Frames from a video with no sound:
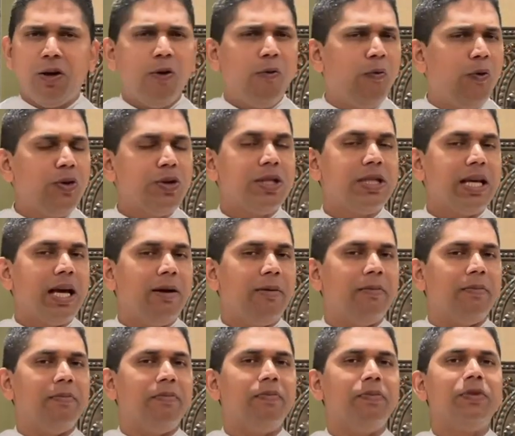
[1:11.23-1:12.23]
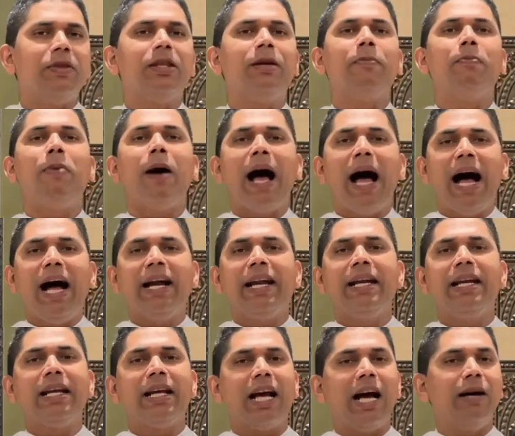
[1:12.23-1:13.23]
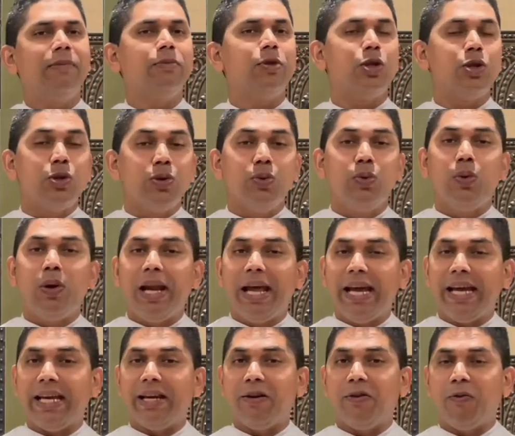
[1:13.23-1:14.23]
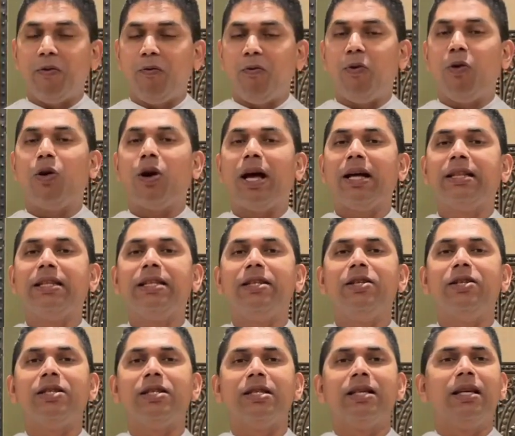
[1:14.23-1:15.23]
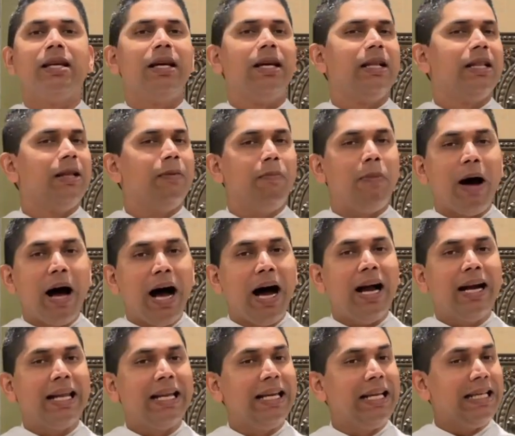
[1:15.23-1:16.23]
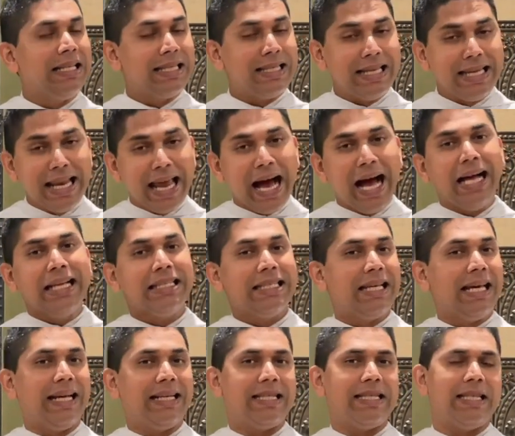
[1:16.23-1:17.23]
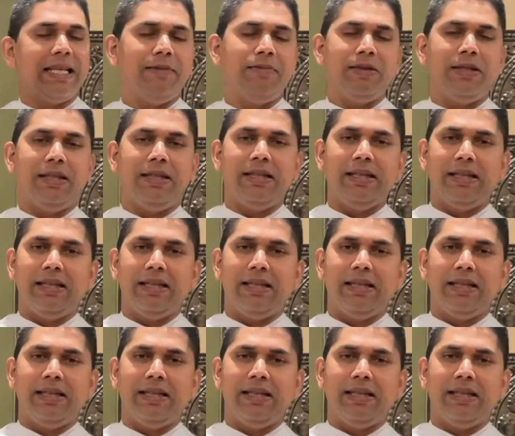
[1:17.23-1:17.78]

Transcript: For some, the pardon comes too late. For others, the pardon is not accepted.